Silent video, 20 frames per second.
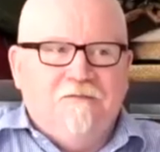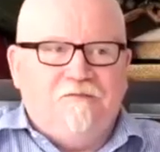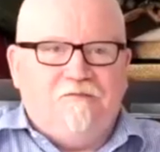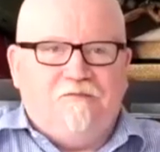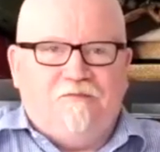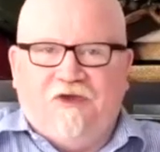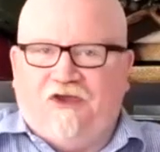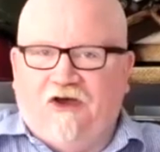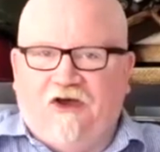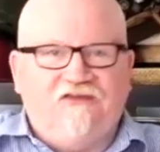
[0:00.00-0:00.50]

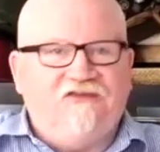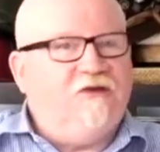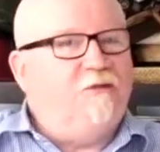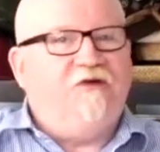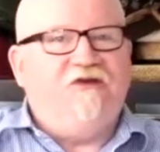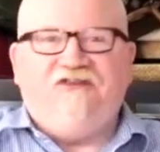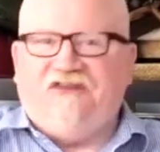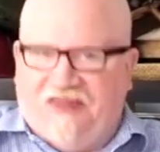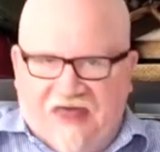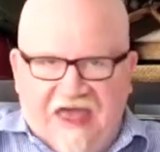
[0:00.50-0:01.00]
"Because it
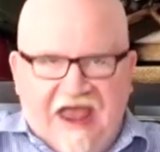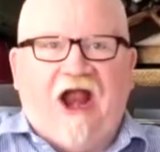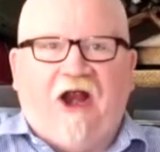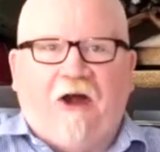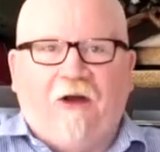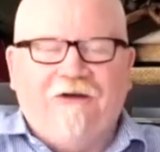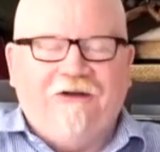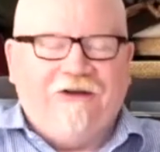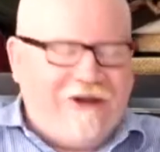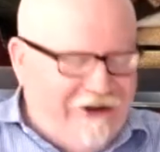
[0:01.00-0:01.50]
was
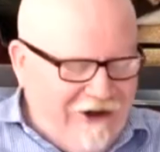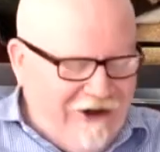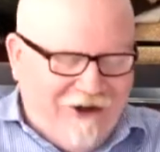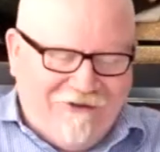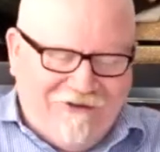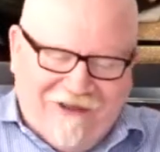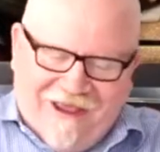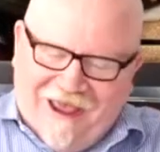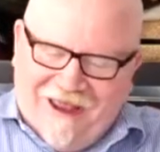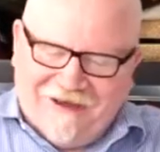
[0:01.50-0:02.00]
there,"
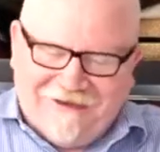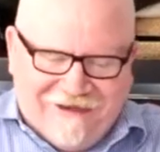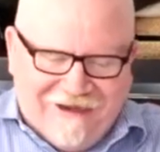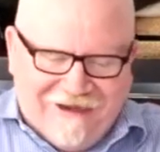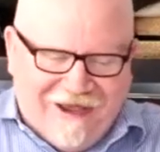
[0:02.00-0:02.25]
and